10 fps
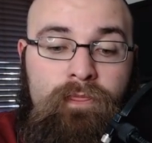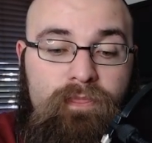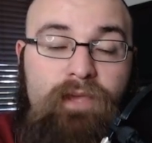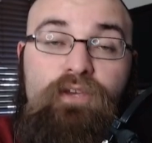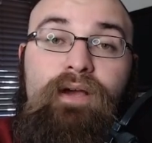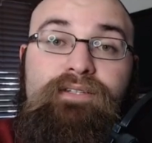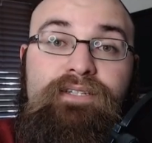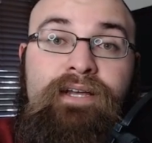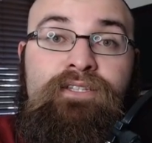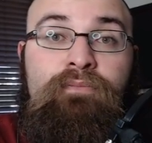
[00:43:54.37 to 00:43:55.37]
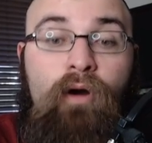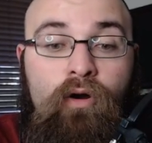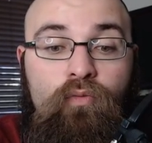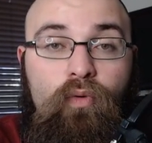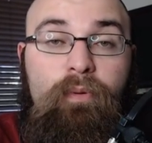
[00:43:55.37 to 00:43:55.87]
Thank you guys again.
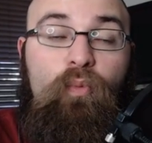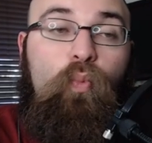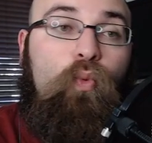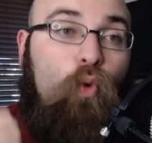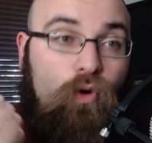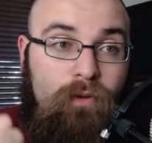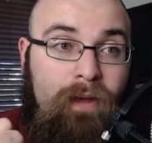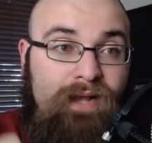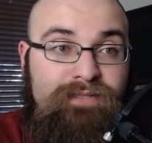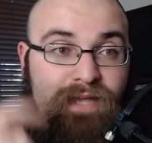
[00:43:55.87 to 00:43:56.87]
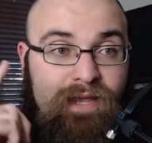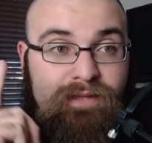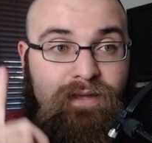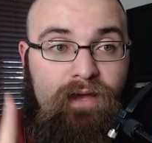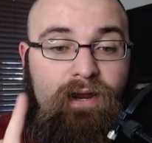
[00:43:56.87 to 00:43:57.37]
Tomorrow we'll be quarterbacks
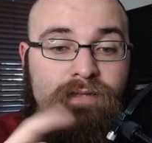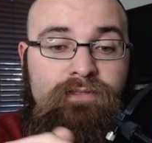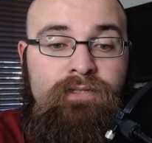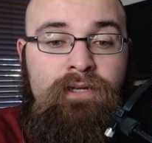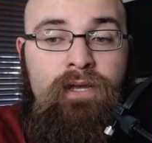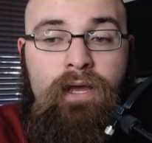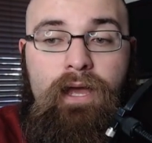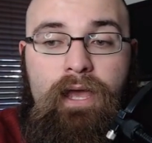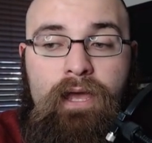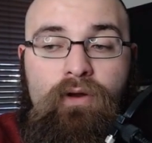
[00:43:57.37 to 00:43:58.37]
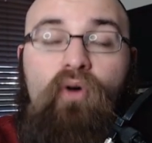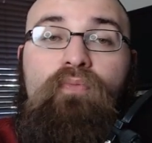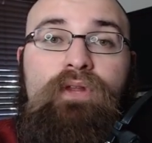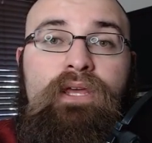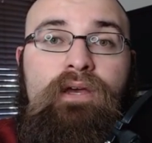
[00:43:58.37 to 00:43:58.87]
and tight ends, and
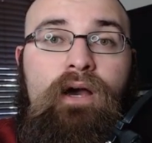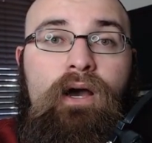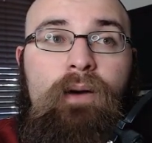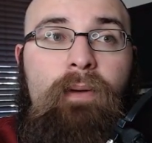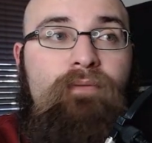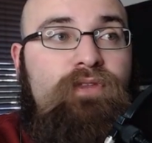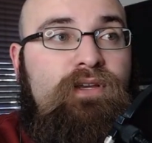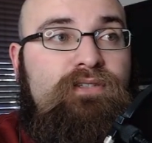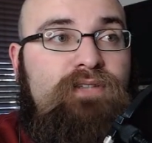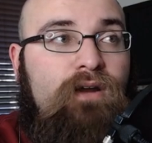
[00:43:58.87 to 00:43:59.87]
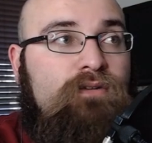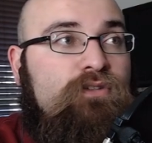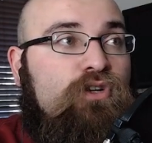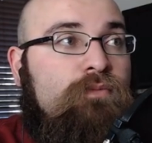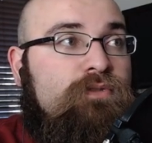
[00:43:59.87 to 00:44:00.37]
hopefully everything is settled
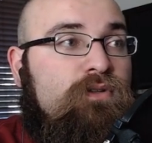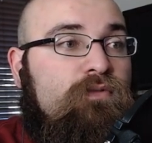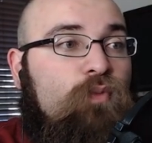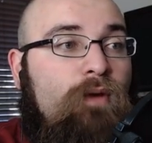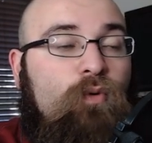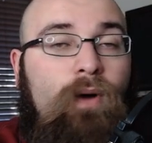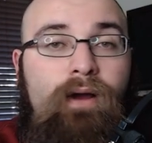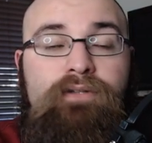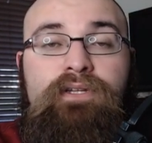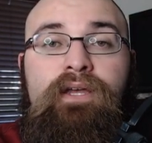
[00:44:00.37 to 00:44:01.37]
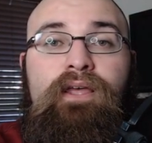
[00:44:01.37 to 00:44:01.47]
in terms of waiver wires.